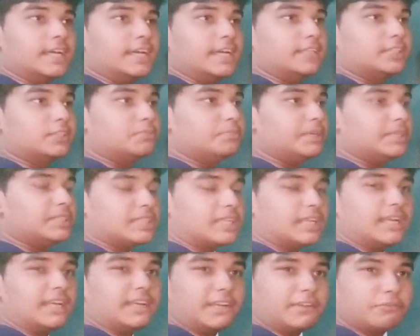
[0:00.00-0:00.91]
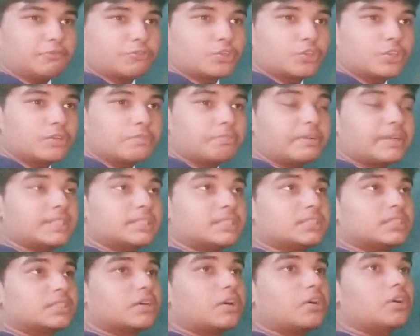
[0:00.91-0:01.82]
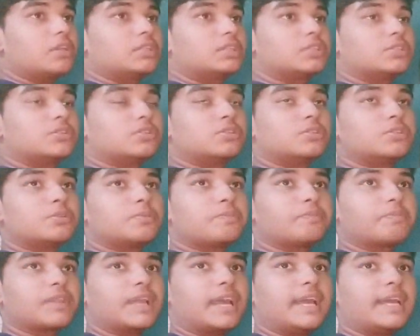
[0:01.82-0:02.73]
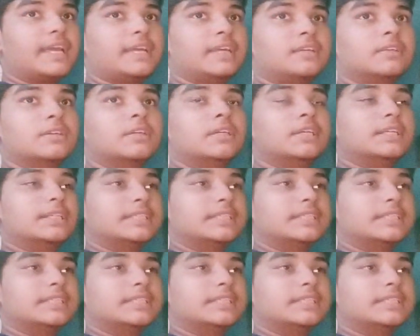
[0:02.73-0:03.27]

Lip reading: It's basically if code, but it's also a